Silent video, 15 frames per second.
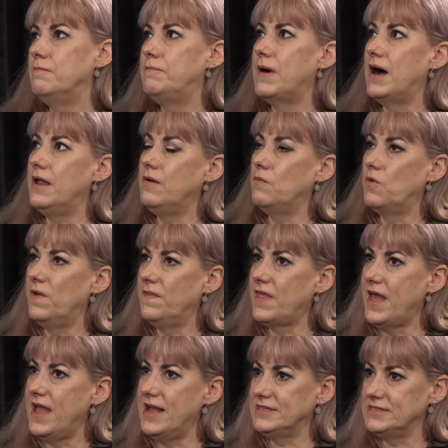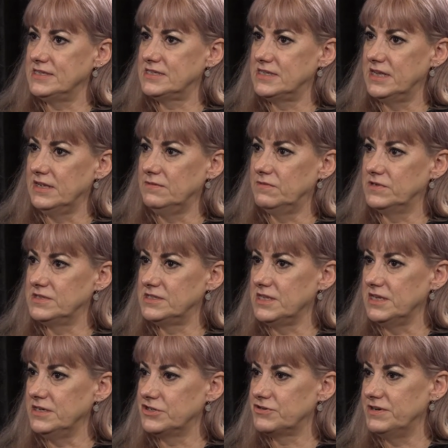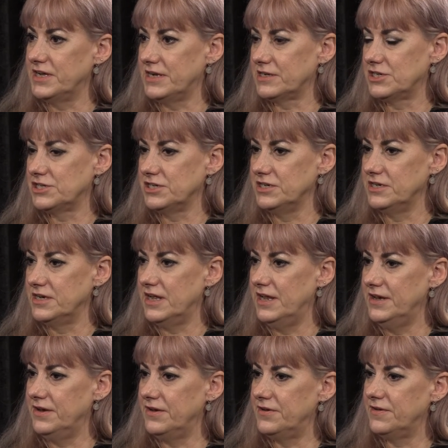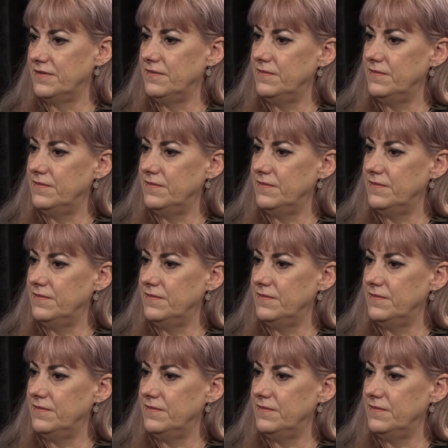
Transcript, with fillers: But what they hadn't seen was the introduction and